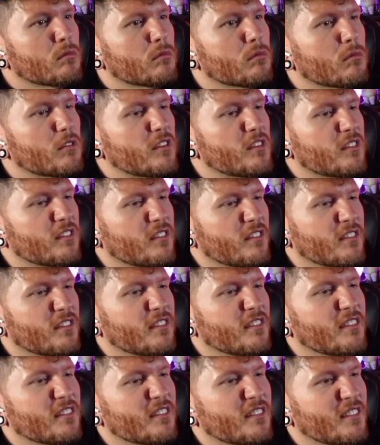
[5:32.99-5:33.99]
Is this forehead of
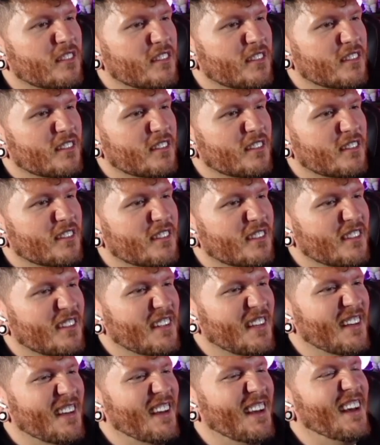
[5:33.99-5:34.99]
security? What?
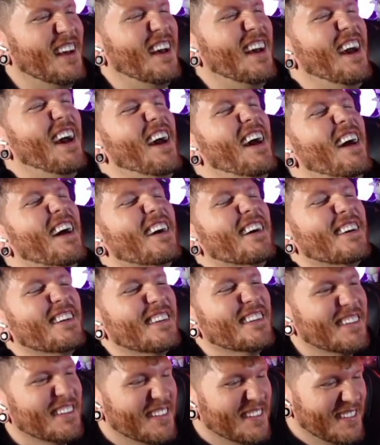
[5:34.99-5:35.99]
Yeah, look.
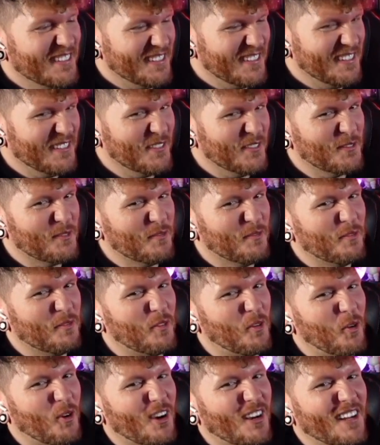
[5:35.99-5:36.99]
This is
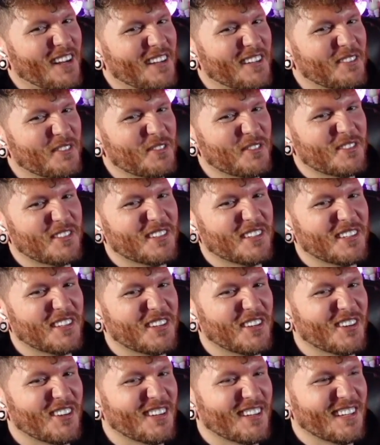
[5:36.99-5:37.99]
forehead of
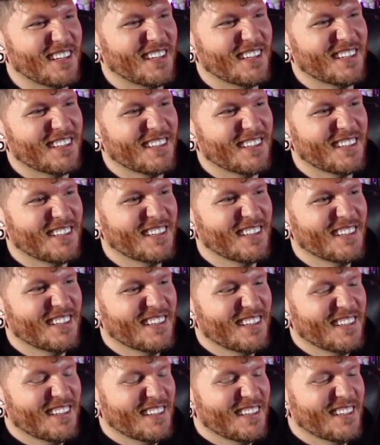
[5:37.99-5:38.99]
security.
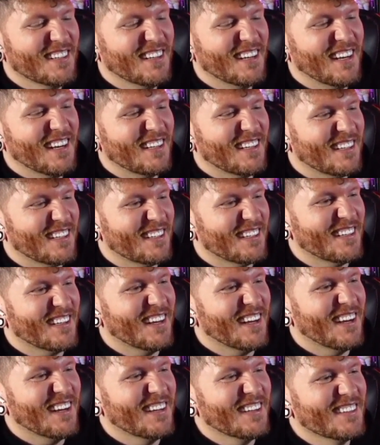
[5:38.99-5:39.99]
I could
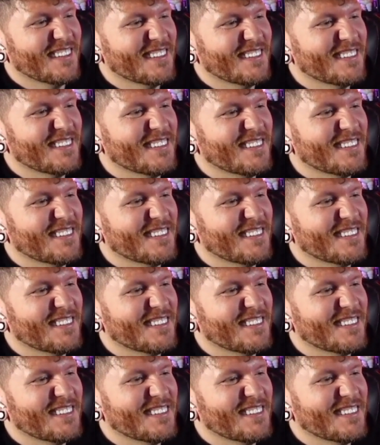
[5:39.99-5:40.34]
not.